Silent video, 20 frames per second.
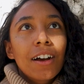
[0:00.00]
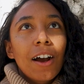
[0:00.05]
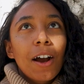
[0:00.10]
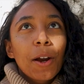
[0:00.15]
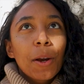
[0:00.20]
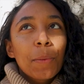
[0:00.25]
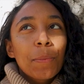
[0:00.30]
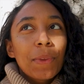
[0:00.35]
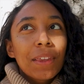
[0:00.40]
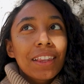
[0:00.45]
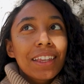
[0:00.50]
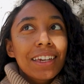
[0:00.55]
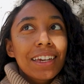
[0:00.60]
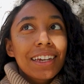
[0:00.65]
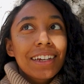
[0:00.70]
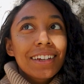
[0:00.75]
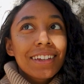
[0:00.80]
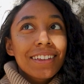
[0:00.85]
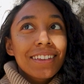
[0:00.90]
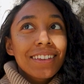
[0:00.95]
our
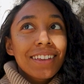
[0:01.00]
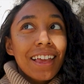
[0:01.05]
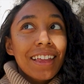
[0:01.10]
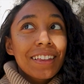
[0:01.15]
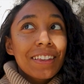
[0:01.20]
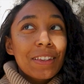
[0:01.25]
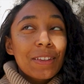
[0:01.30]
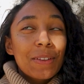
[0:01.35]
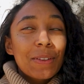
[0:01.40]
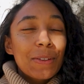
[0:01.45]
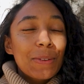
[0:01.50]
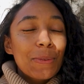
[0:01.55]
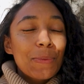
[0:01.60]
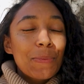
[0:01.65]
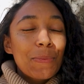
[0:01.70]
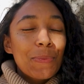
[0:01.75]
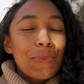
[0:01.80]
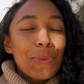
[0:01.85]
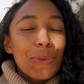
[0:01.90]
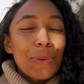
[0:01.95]
ability to sense
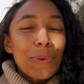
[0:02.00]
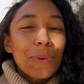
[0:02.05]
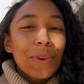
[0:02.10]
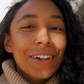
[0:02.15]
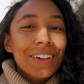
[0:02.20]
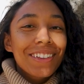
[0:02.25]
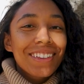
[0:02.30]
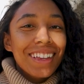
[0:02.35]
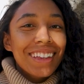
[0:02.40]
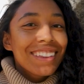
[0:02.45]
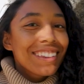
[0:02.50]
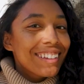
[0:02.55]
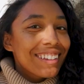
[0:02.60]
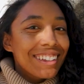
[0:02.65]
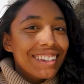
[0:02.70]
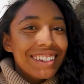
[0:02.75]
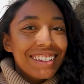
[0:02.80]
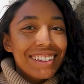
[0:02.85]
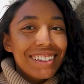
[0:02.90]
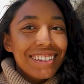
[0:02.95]
through our
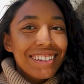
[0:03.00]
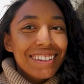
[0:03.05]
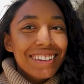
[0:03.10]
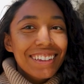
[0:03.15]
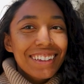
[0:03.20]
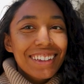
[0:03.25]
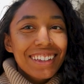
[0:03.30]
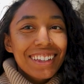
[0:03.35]
senses,